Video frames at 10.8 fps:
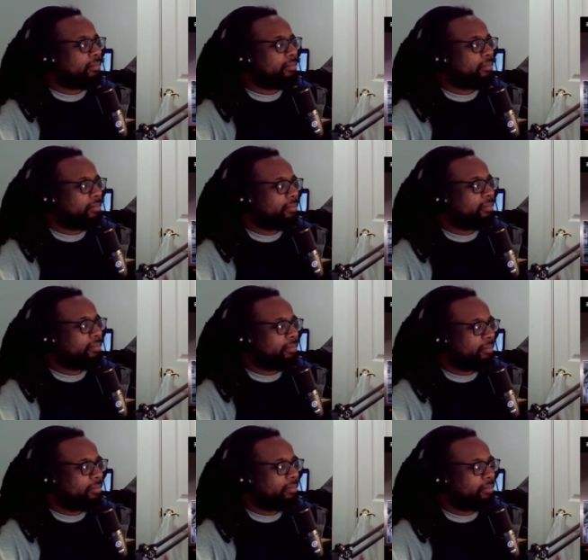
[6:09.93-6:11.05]
you,
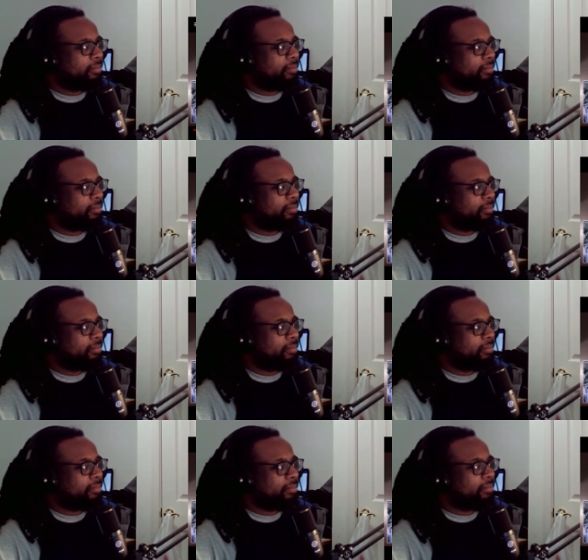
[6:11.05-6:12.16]
thank you
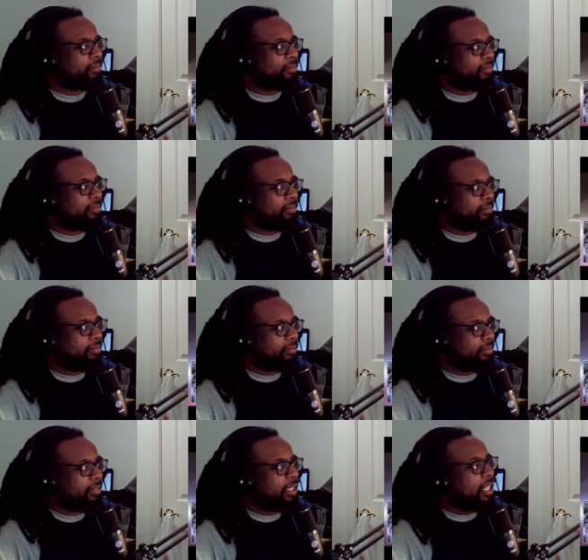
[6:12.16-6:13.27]
and
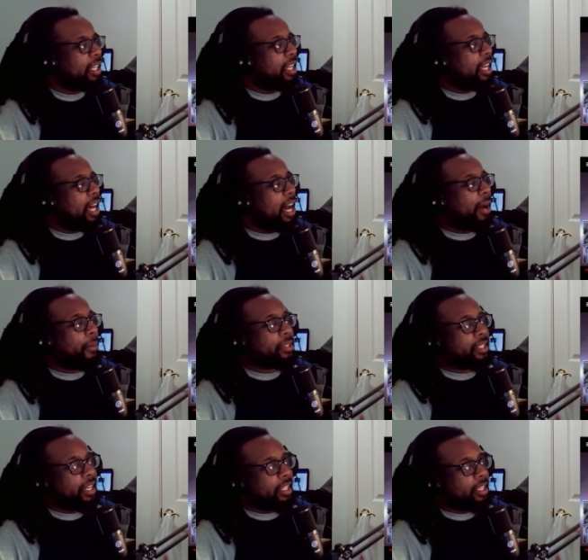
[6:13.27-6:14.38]
congratulations. I will
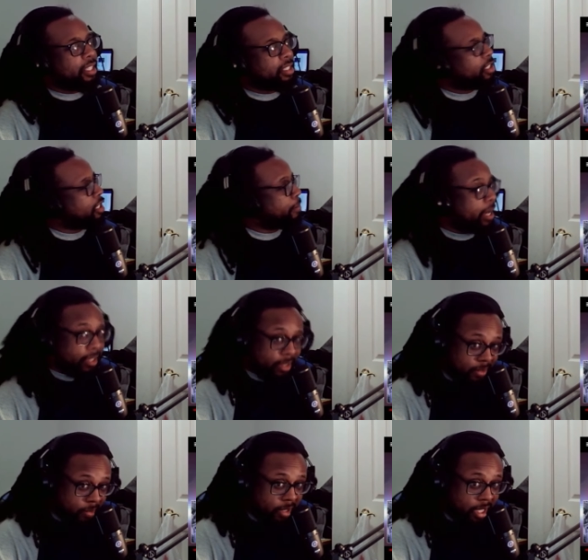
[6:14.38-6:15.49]
say this, despite
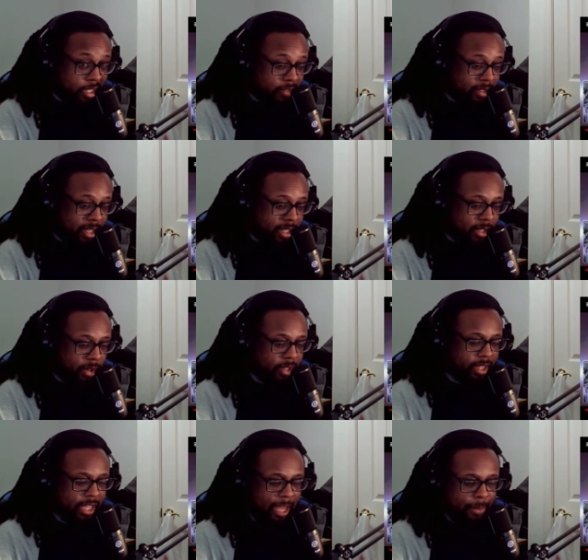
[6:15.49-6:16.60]
Rhea's current
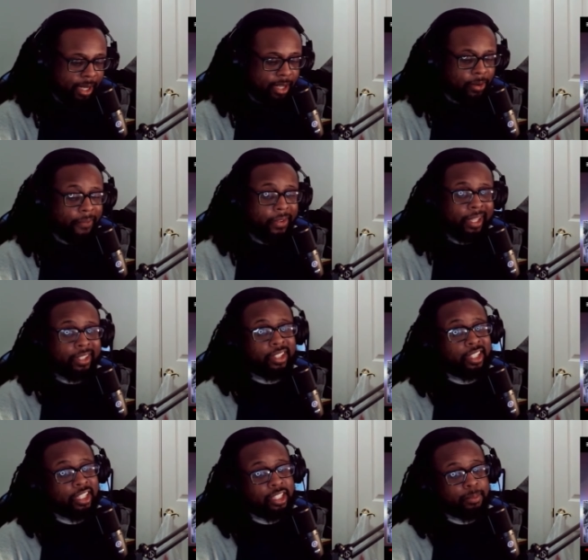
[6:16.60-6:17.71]
alignment, you know, I feel like she
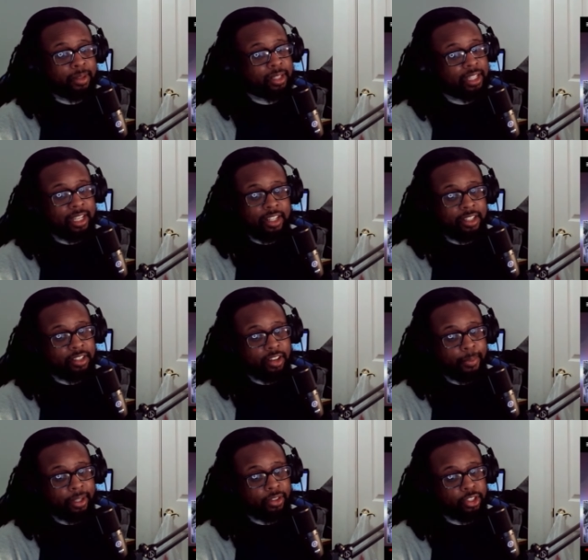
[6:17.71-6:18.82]
needs, they didn't start
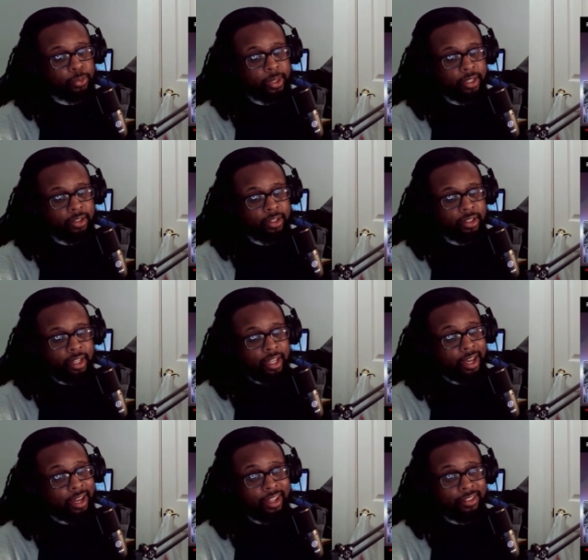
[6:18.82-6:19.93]
making her a tweener
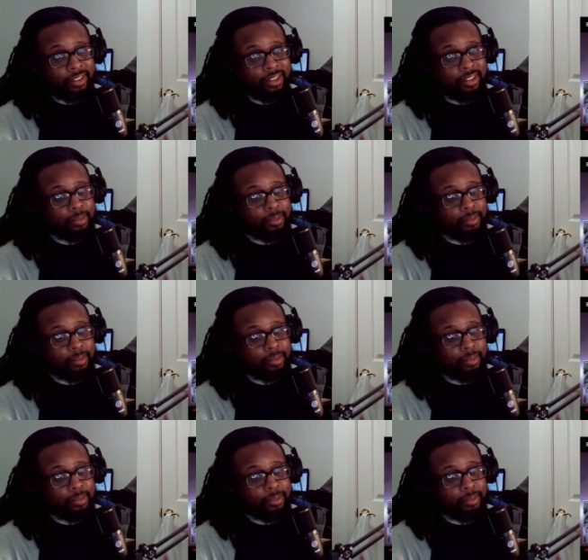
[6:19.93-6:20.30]
and just